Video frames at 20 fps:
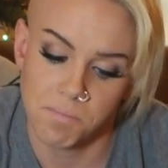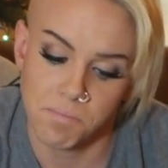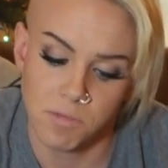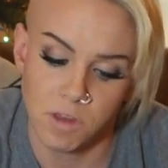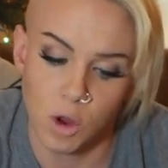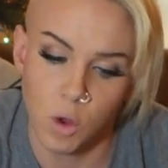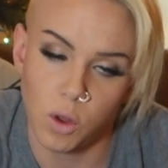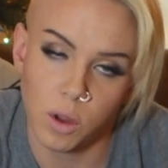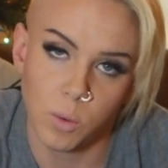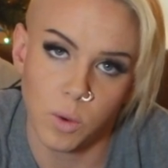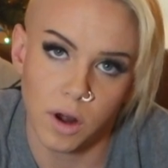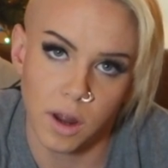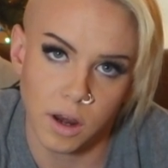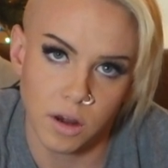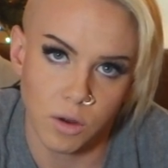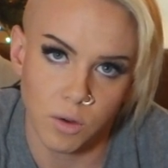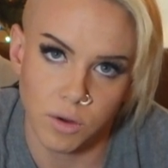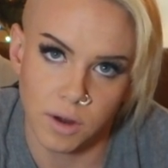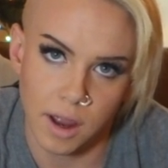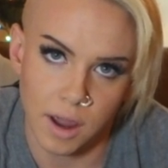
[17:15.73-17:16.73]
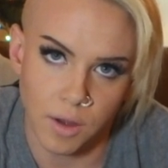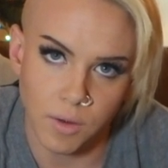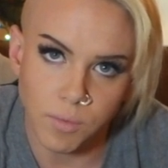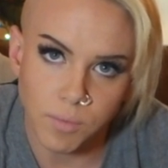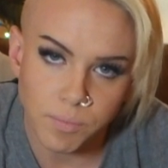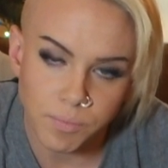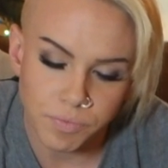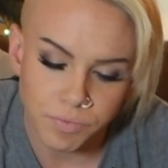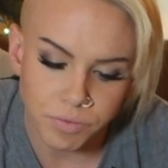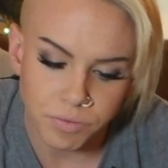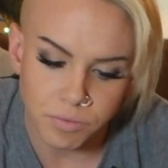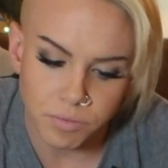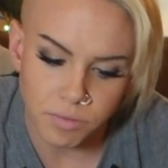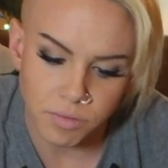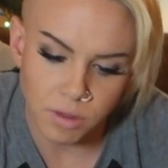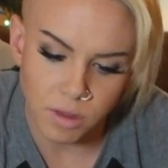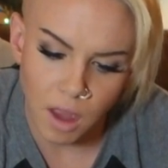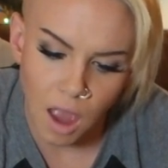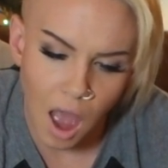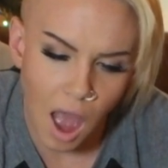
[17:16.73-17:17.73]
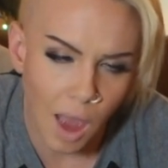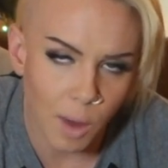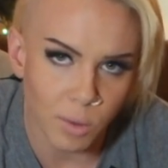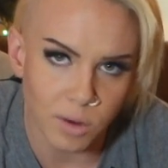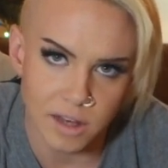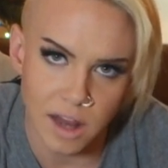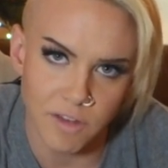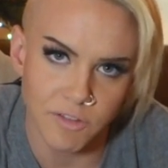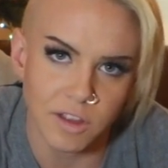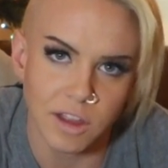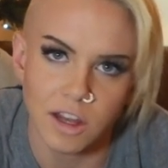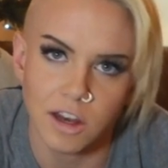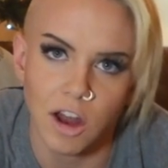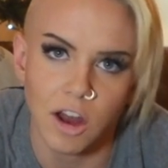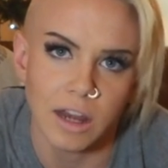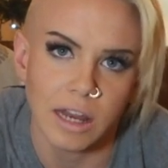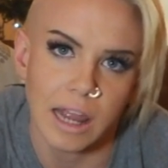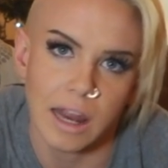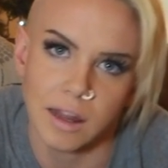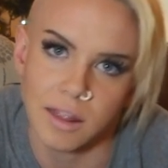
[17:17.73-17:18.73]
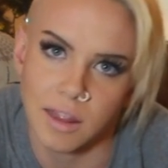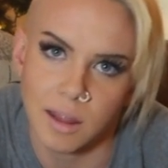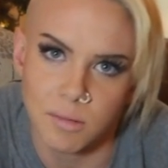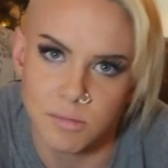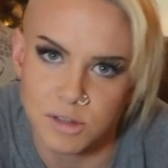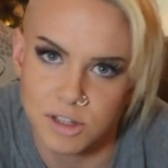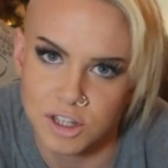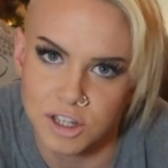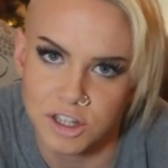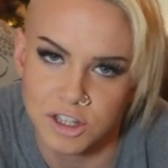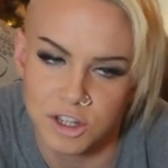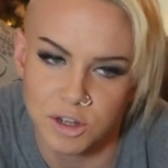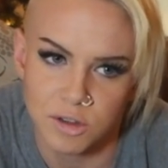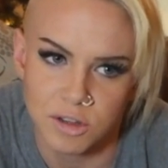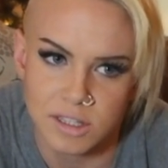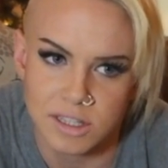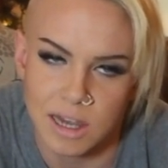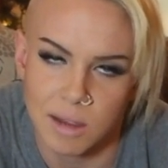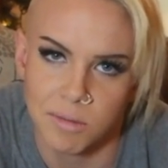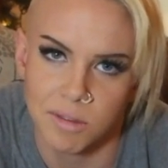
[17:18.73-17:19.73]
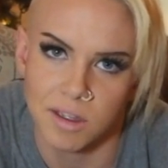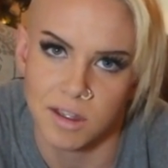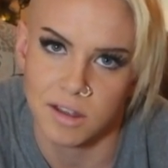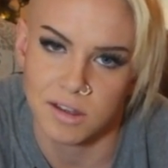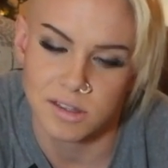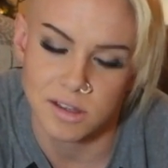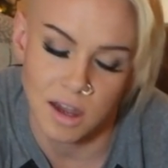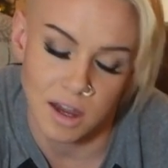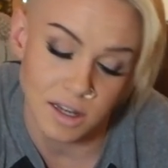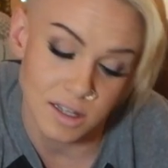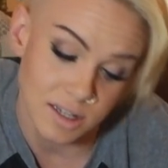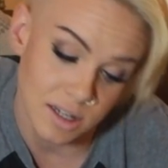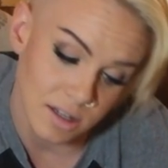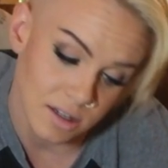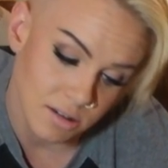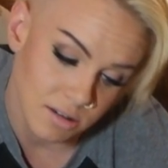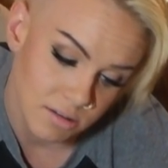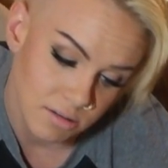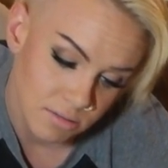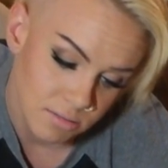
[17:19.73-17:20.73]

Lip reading: Knowing what I know now, I would definitely not get them to do the same things I did.